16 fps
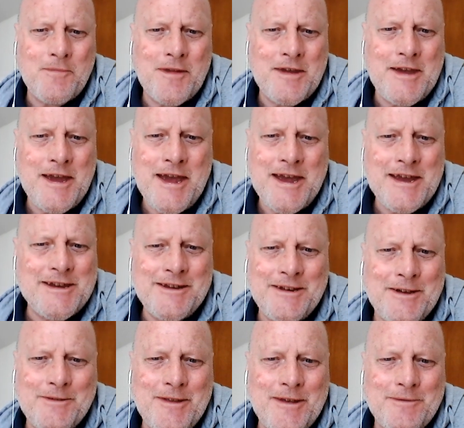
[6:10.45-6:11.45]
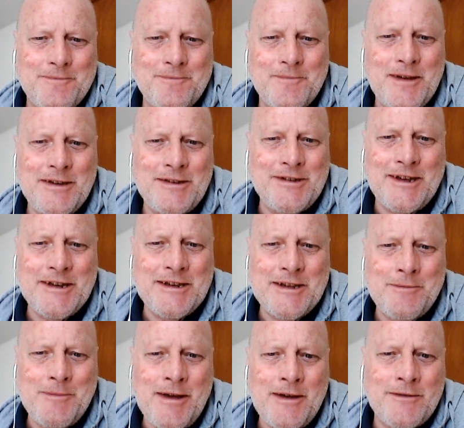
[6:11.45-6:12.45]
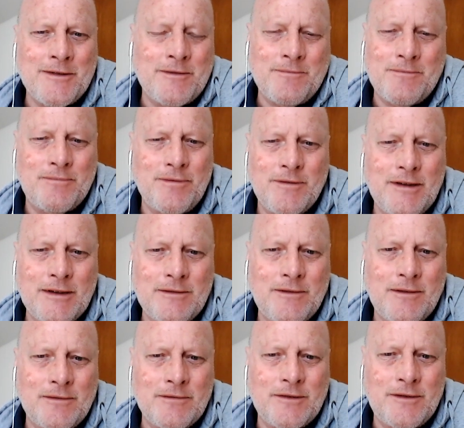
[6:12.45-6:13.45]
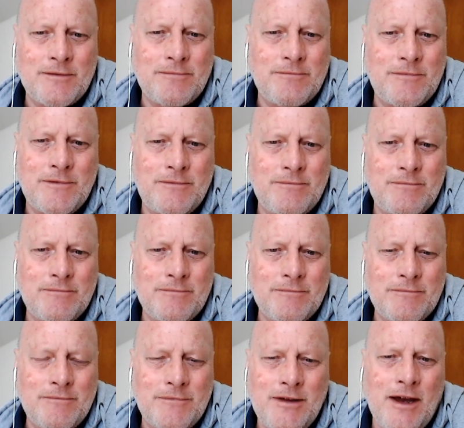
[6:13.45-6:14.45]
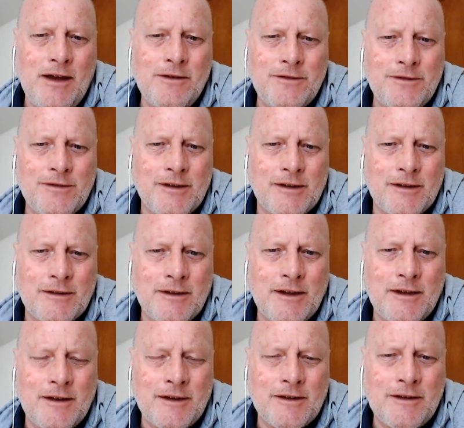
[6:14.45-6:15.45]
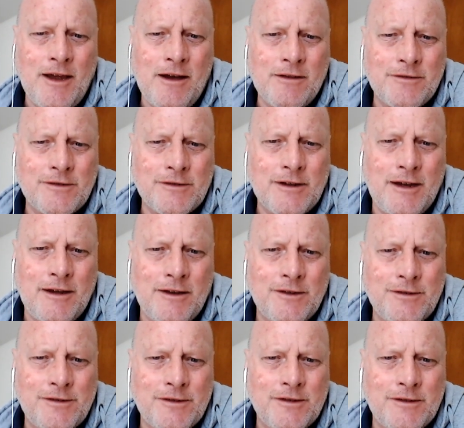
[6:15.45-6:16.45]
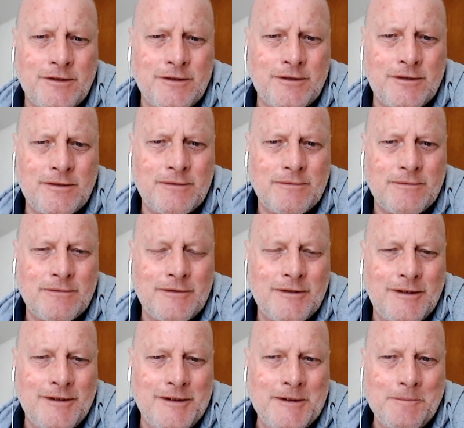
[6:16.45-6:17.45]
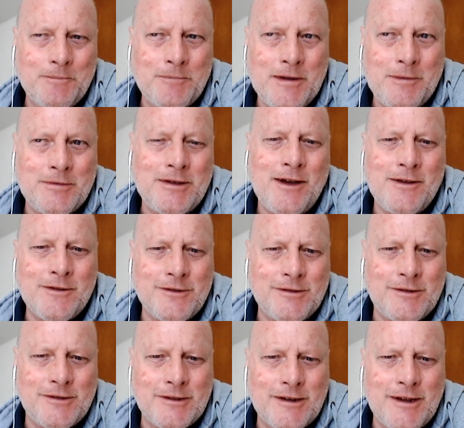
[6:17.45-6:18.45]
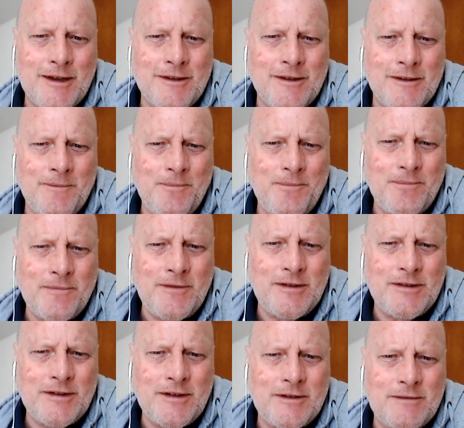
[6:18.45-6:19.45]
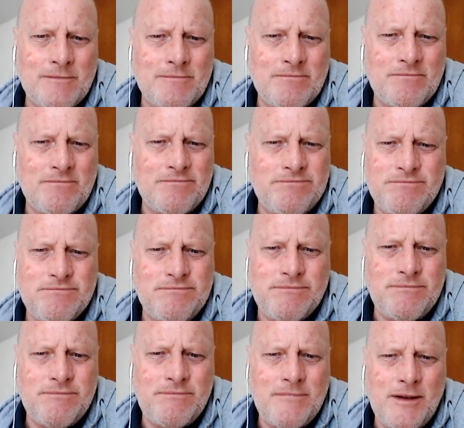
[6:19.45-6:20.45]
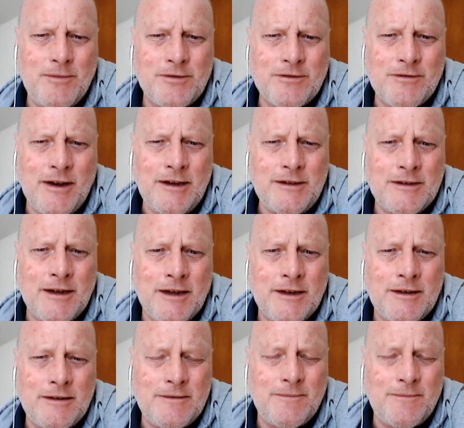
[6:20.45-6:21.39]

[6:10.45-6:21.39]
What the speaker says: Yeah, you know, they'd taken them out and they'd gone dancing. They go to dance classes. They were dancing together. And he said, it was great, Dad.